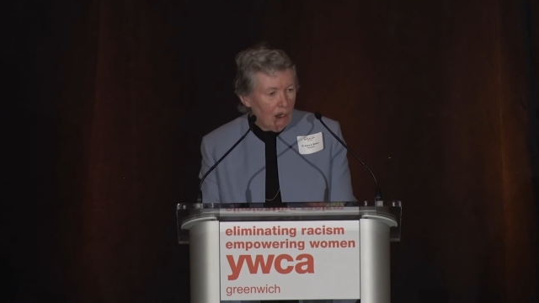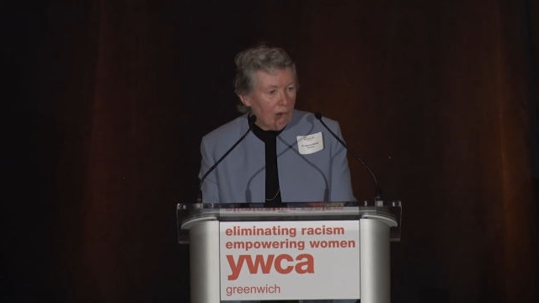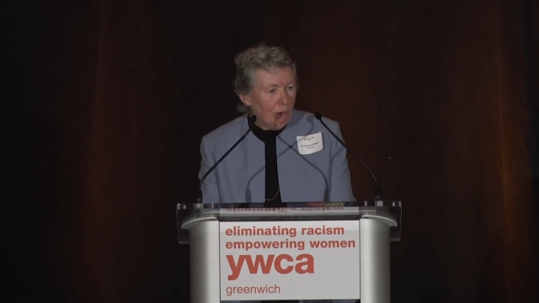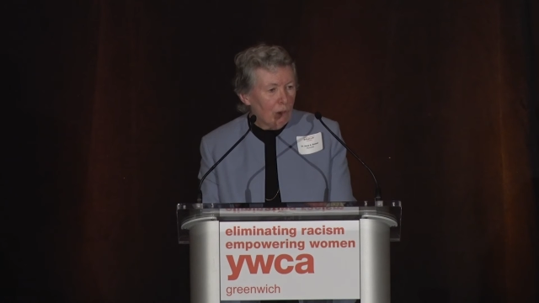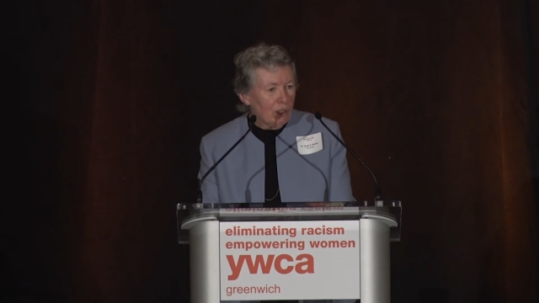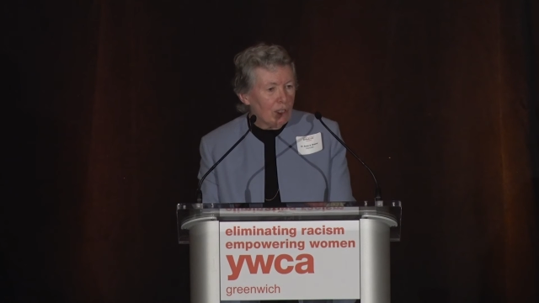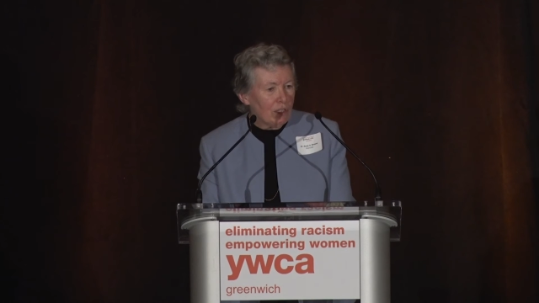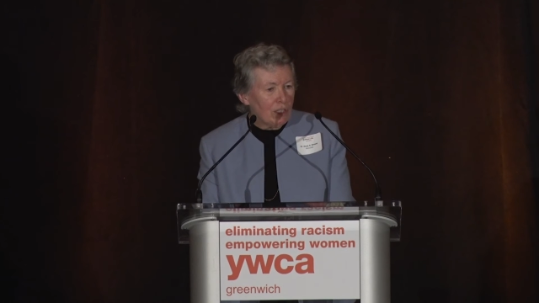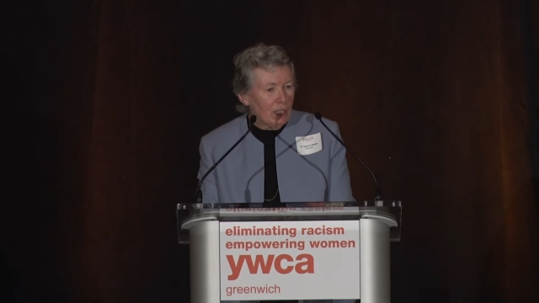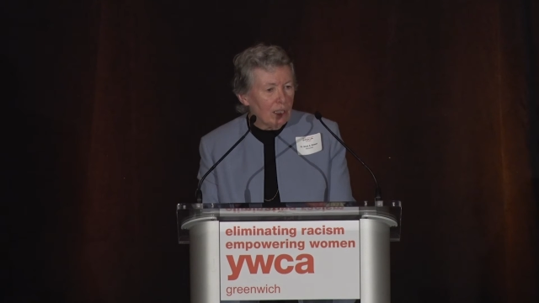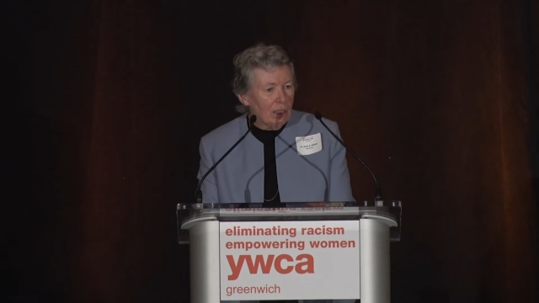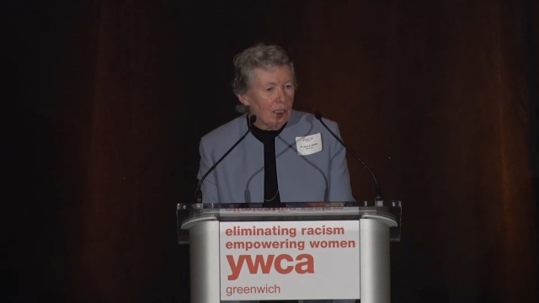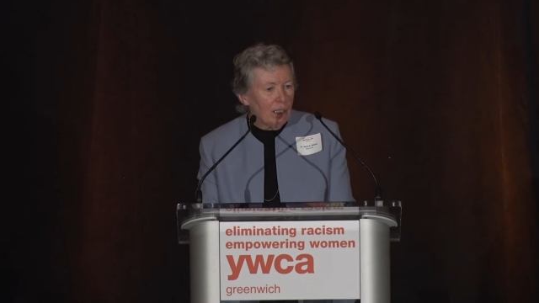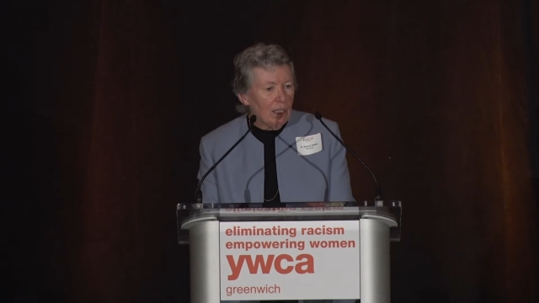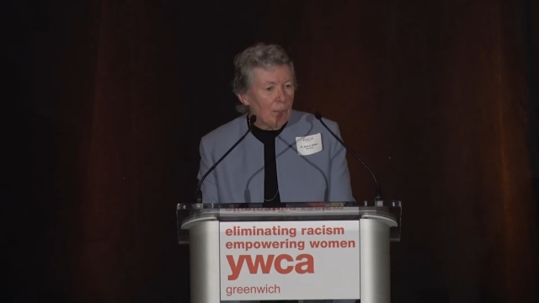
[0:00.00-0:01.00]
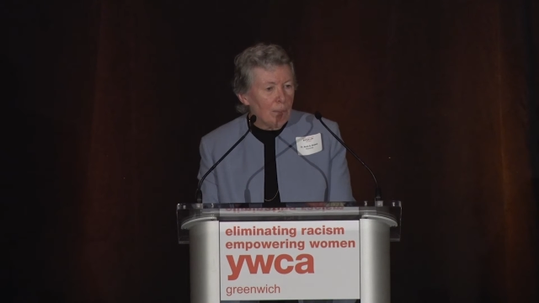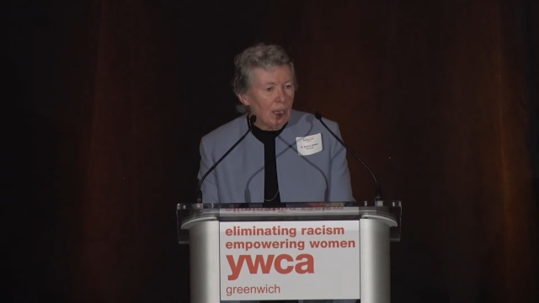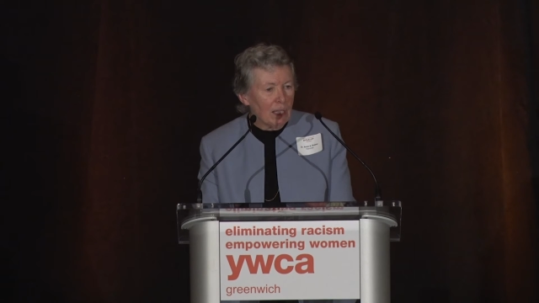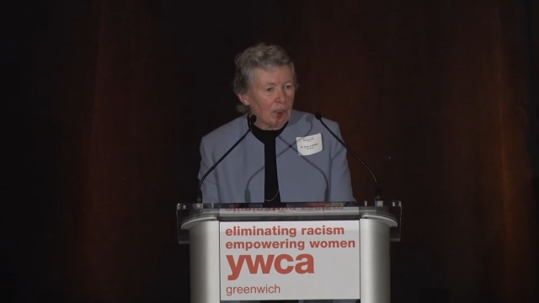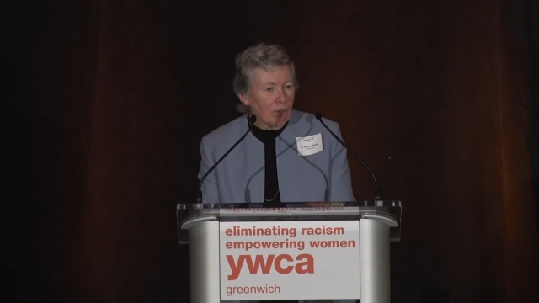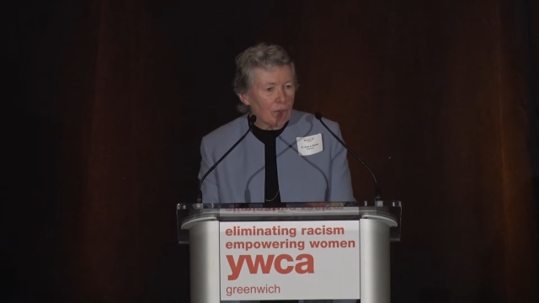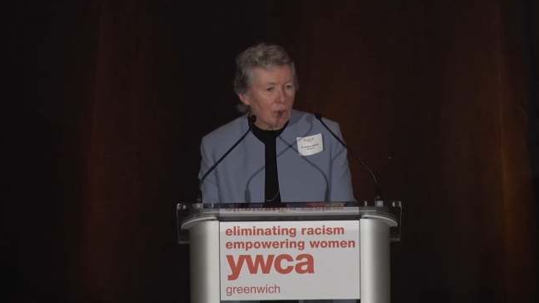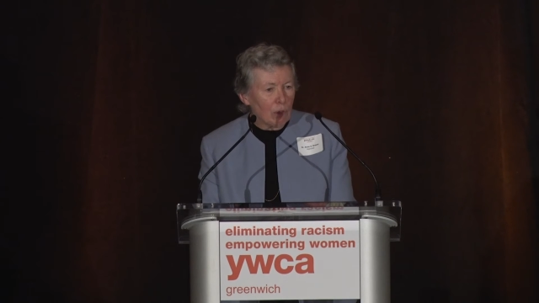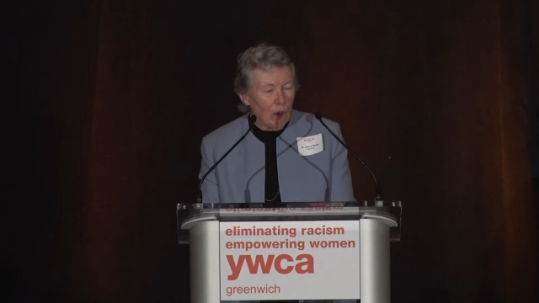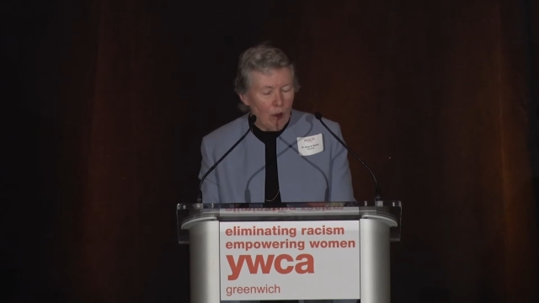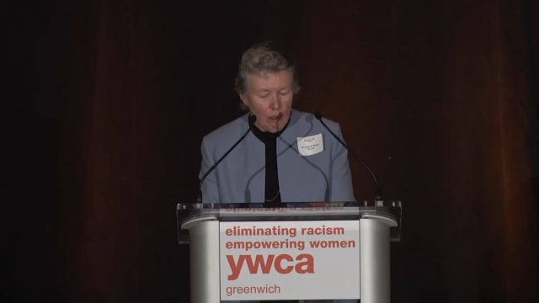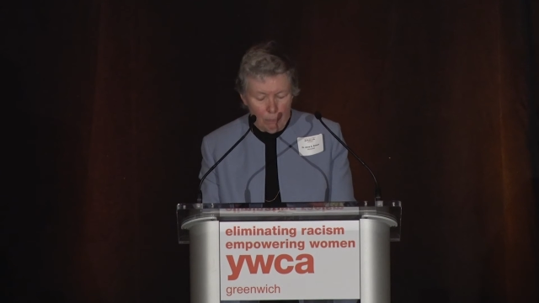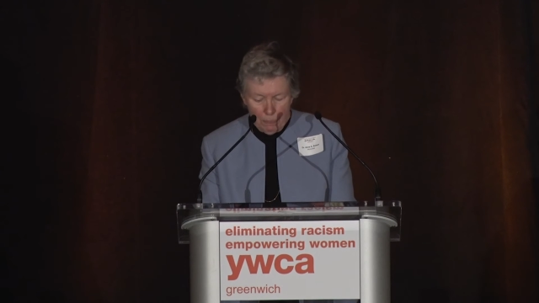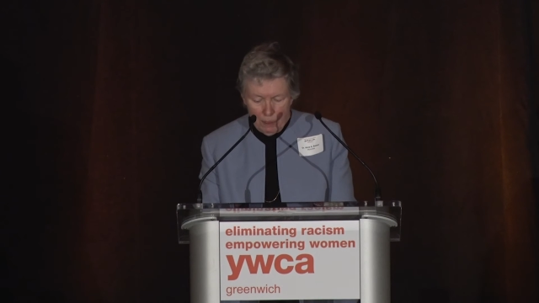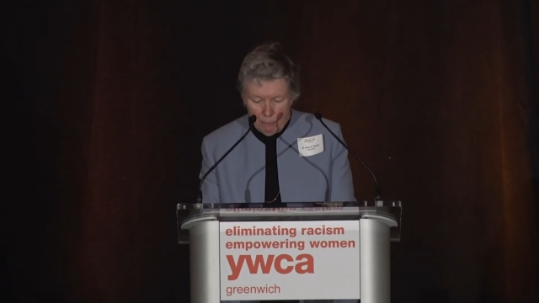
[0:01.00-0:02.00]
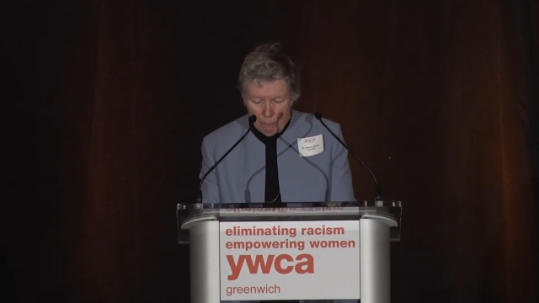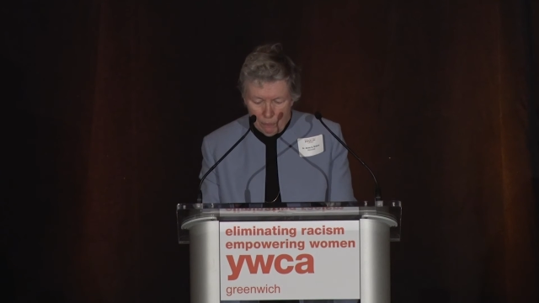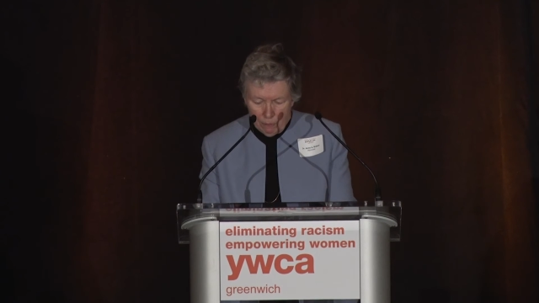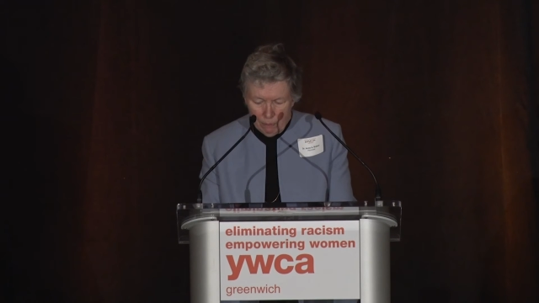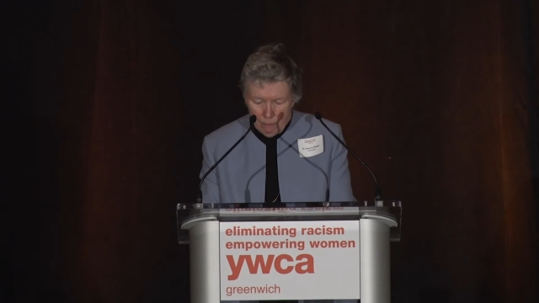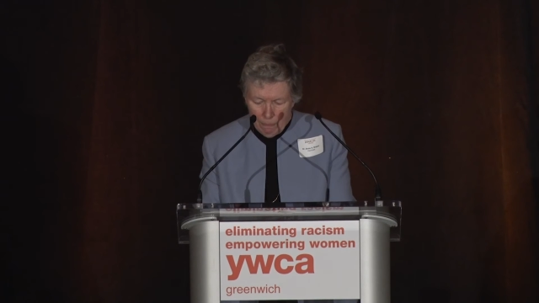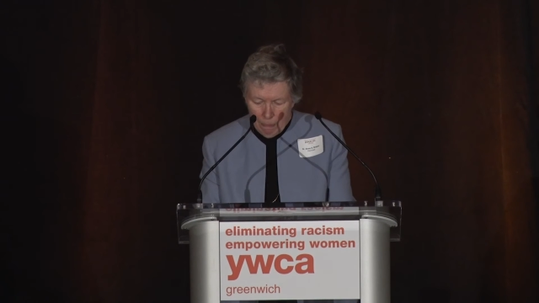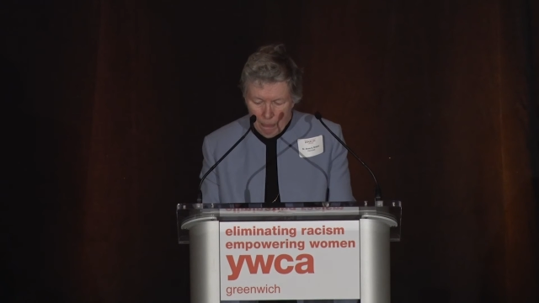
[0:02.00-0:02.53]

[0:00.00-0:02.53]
for the dignity meant for all people.